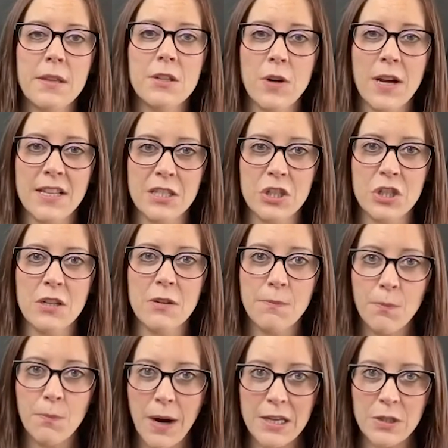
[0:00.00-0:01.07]
the transition
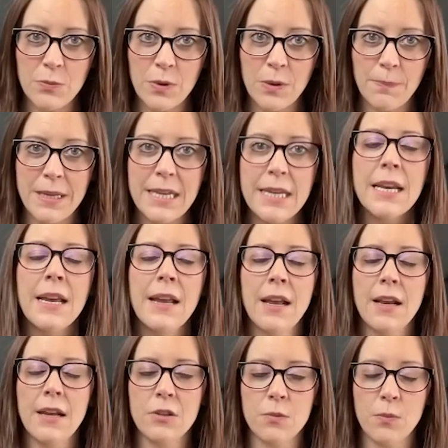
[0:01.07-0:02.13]
price will be
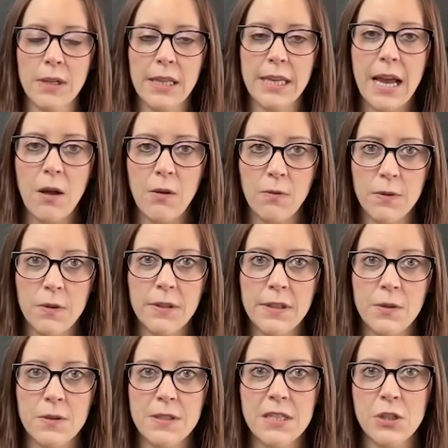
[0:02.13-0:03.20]
is really helpful in
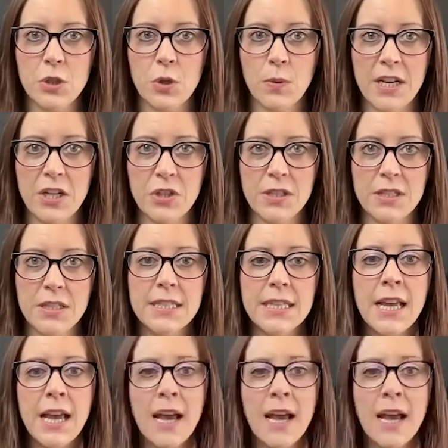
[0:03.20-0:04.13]
those situations.